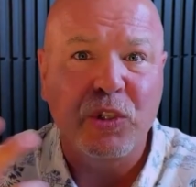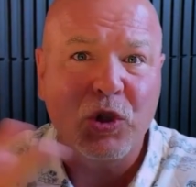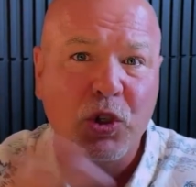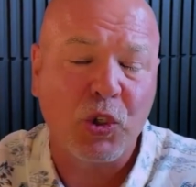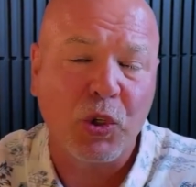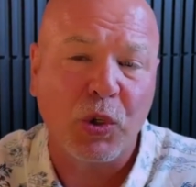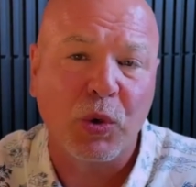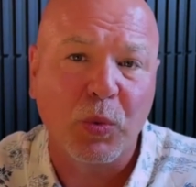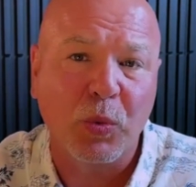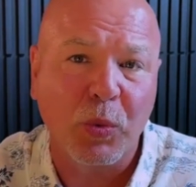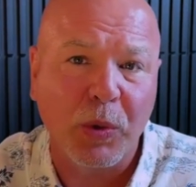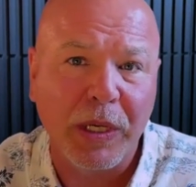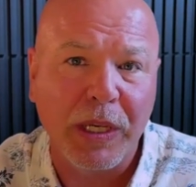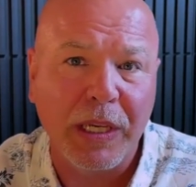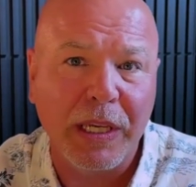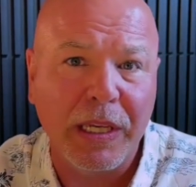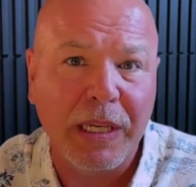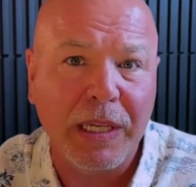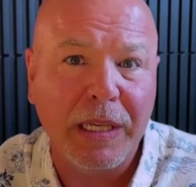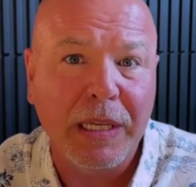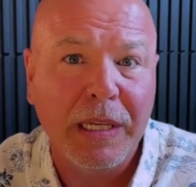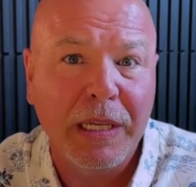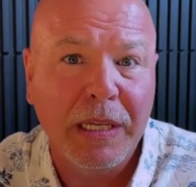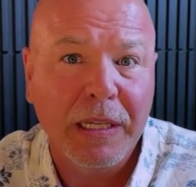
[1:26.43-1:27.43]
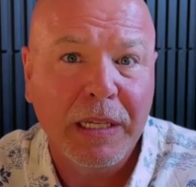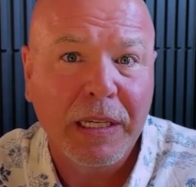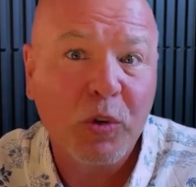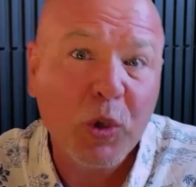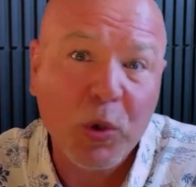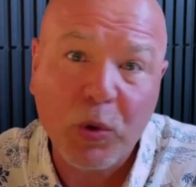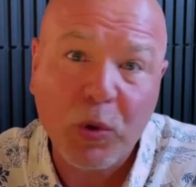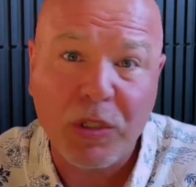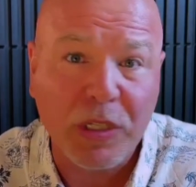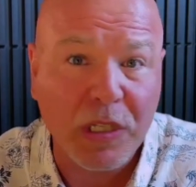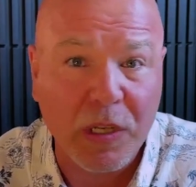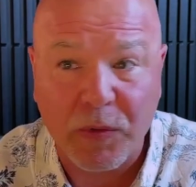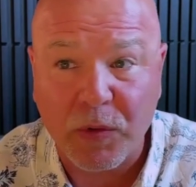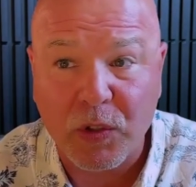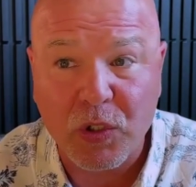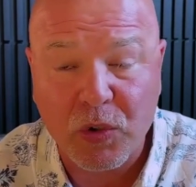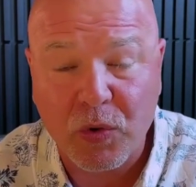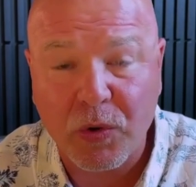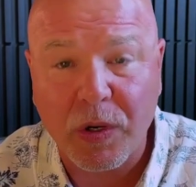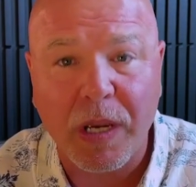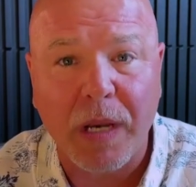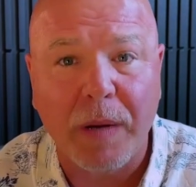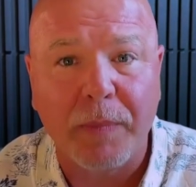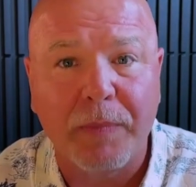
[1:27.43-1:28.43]
Should we use a different
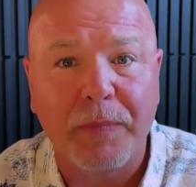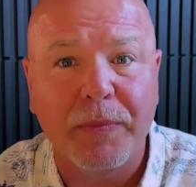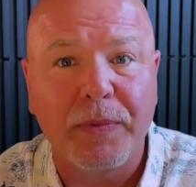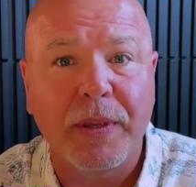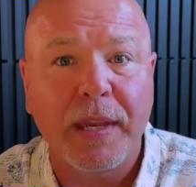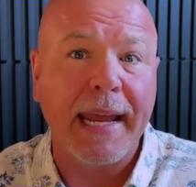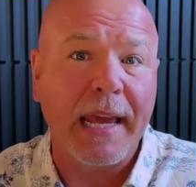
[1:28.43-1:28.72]
script?